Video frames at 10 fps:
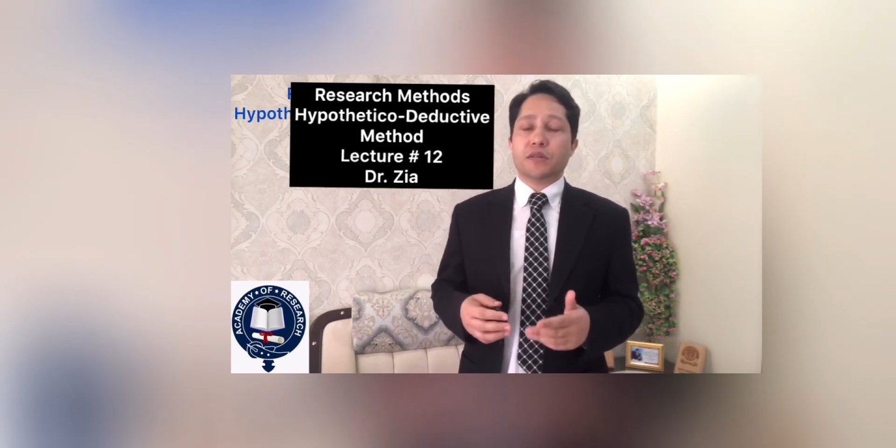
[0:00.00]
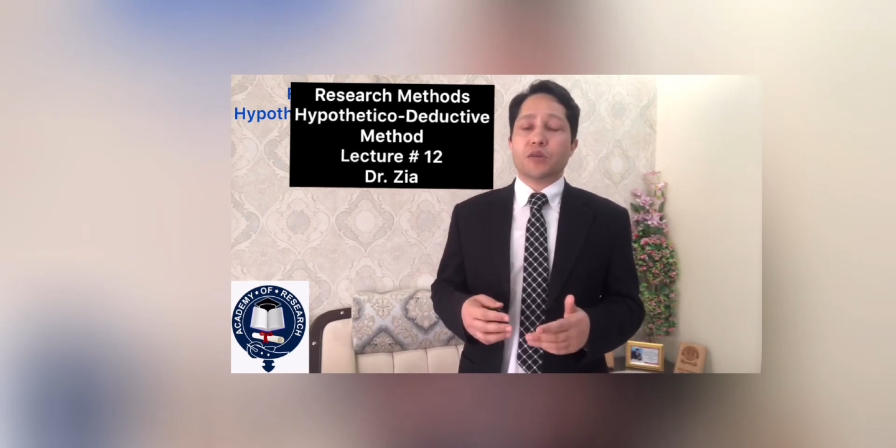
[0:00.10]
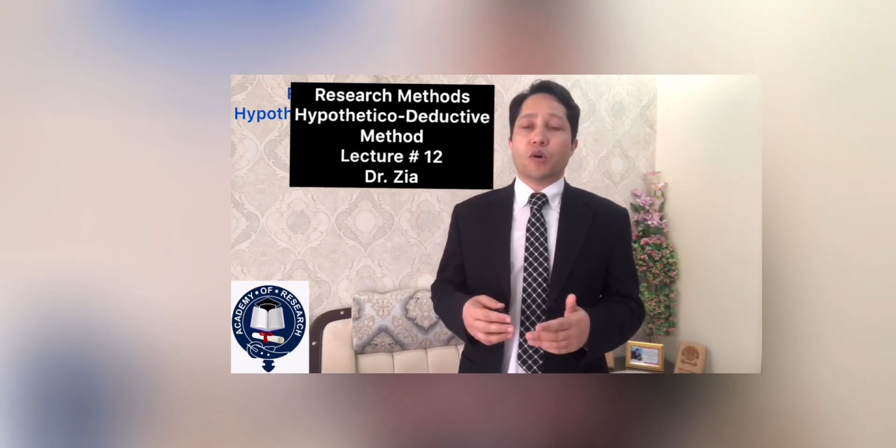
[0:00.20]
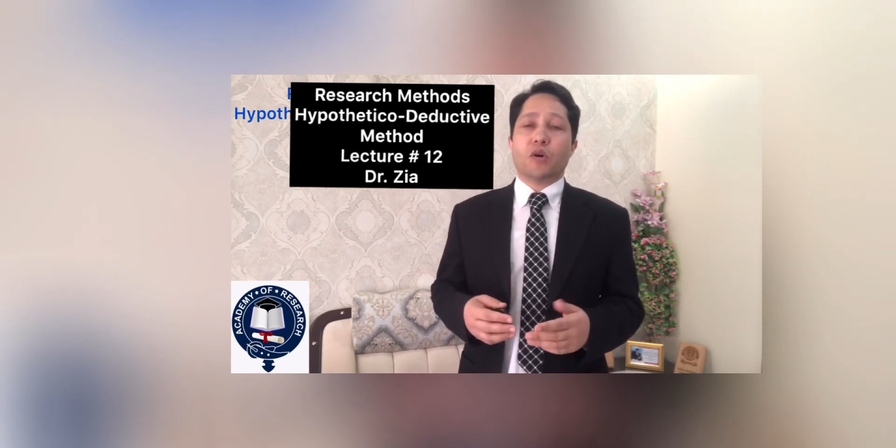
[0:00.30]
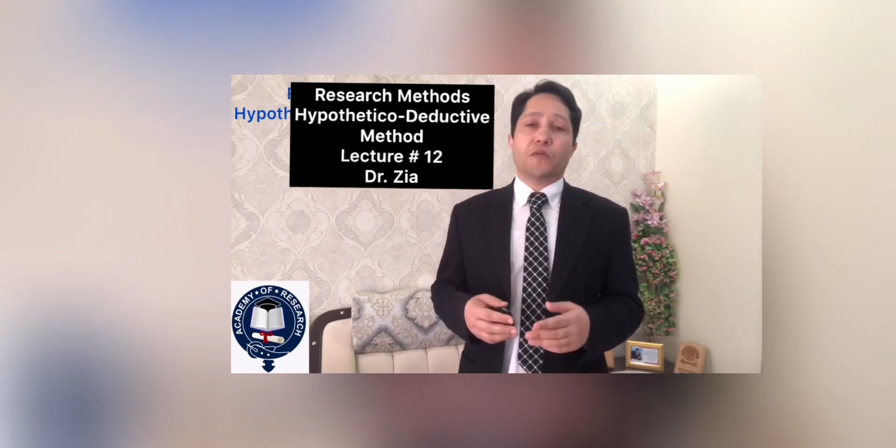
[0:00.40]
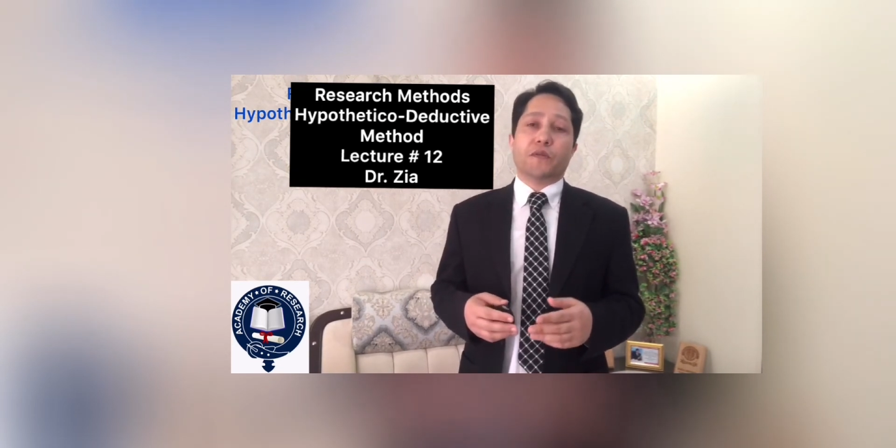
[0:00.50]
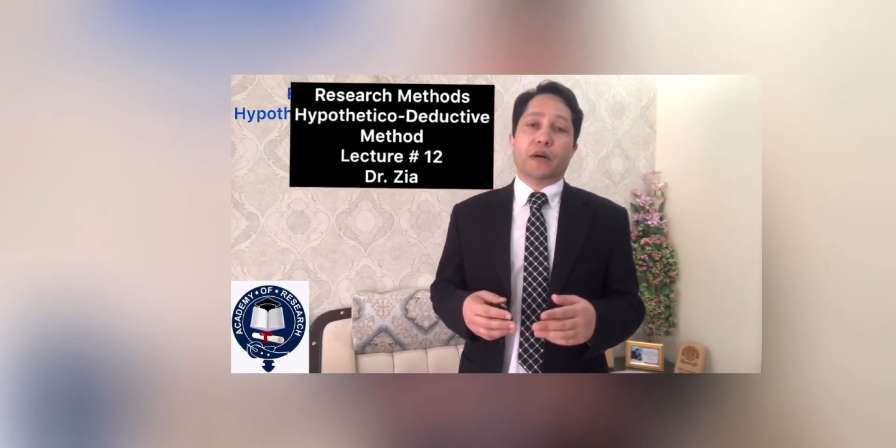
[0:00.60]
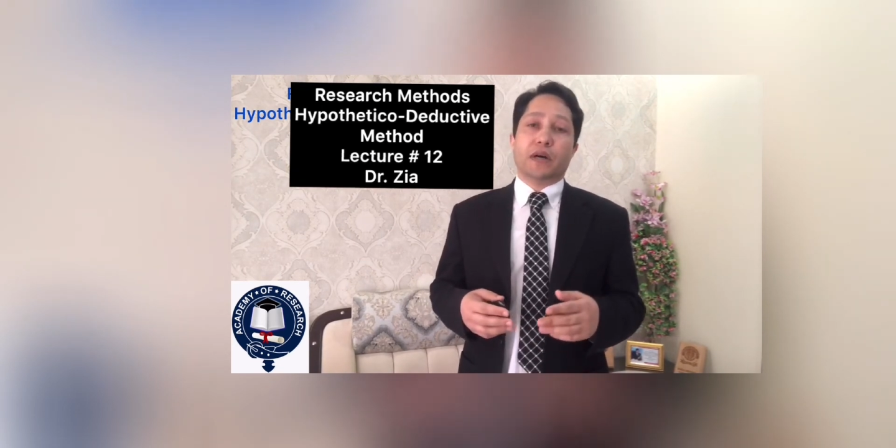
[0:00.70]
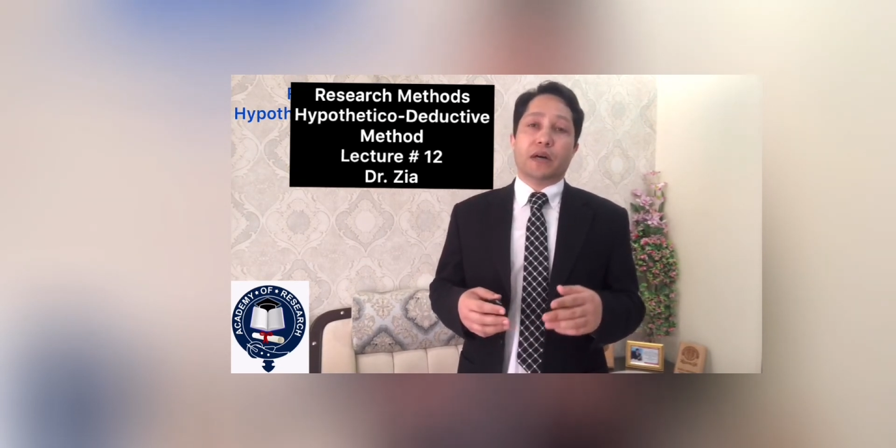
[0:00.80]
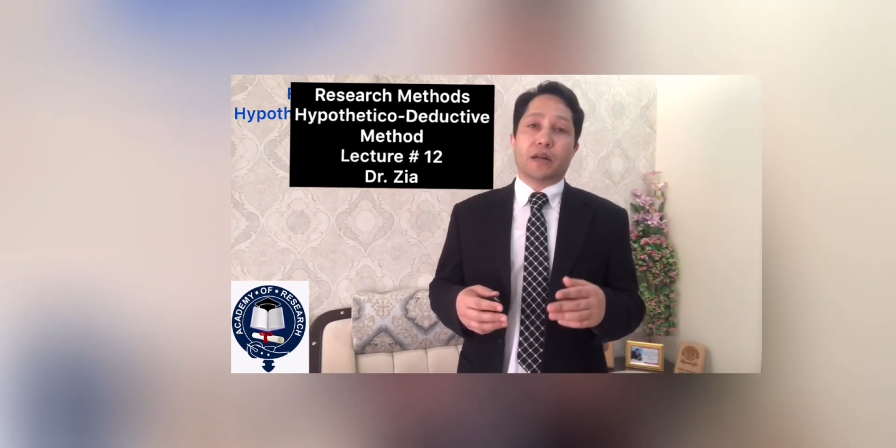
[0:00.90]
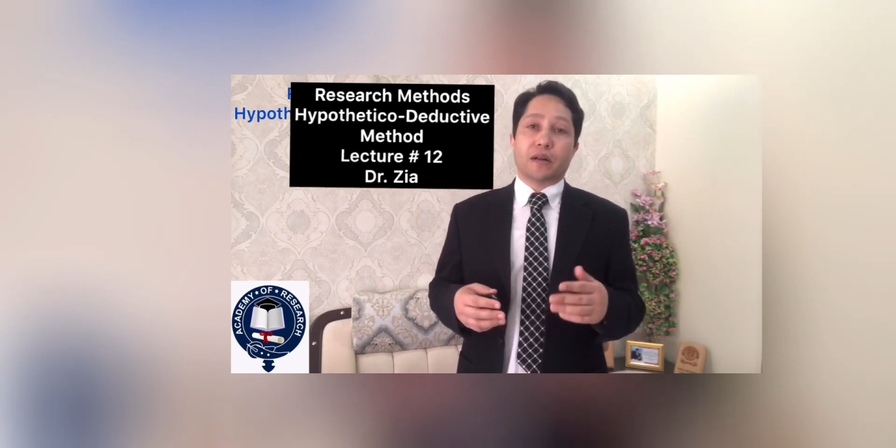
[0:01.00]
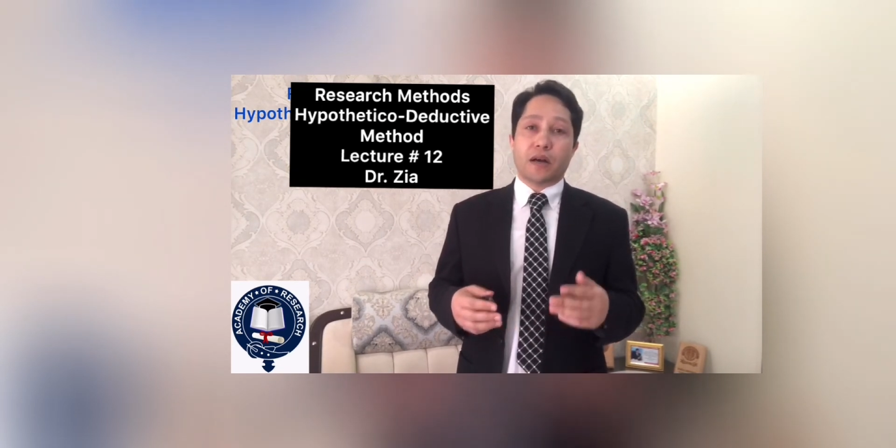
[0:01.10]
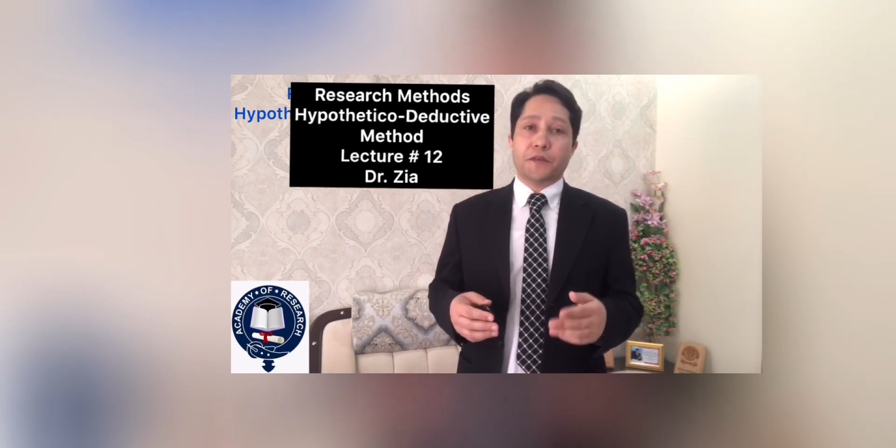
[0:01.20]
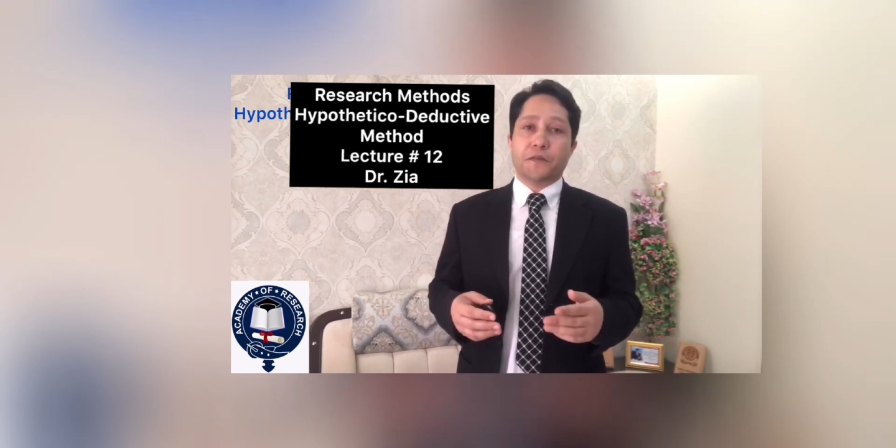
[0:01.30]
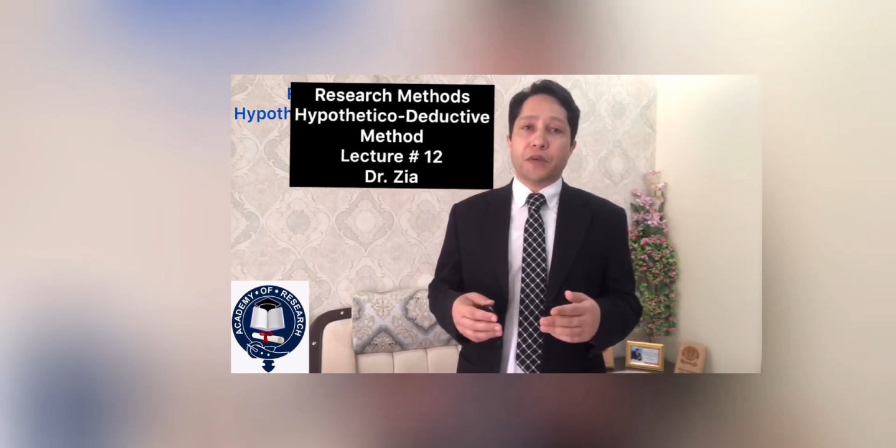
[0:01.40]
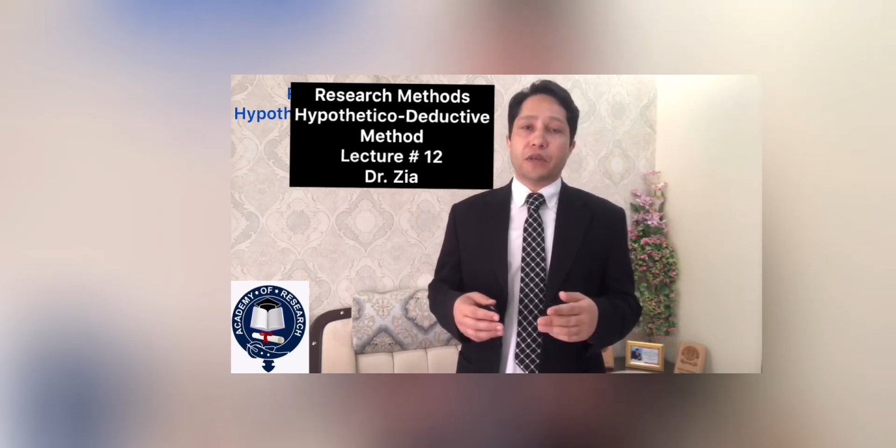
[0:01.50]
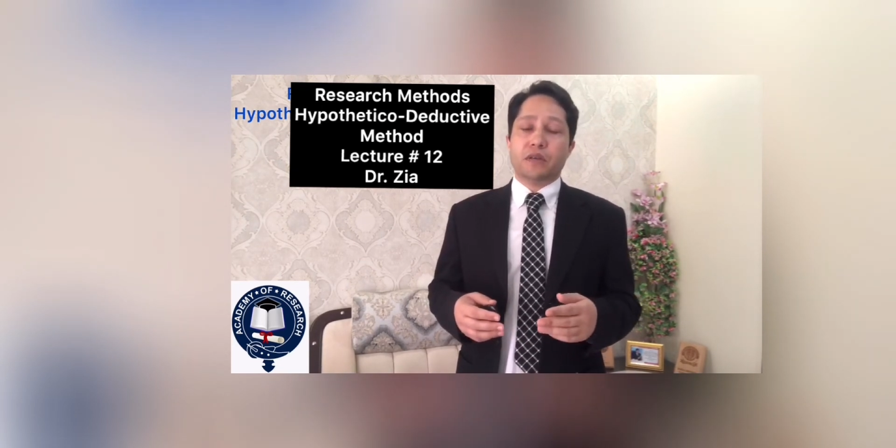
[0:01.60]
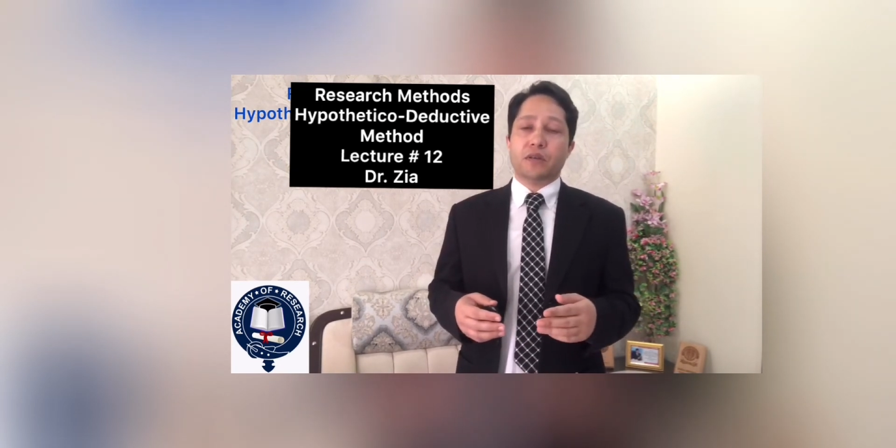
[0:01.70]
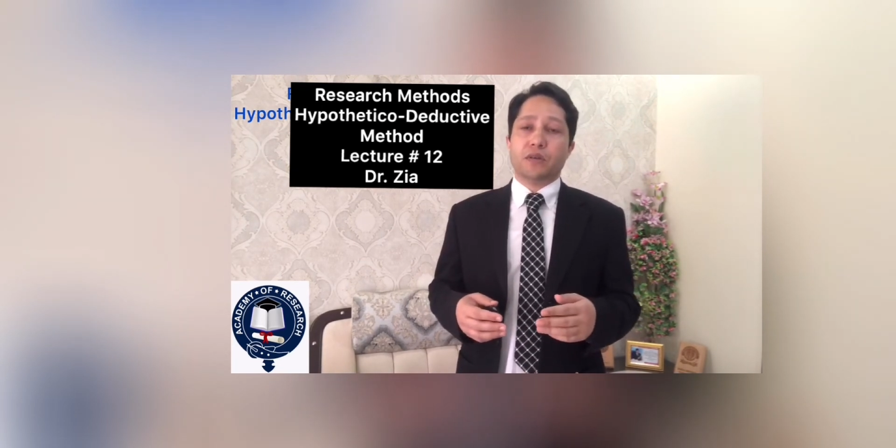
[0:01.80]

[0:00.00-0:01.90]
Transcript: of arriving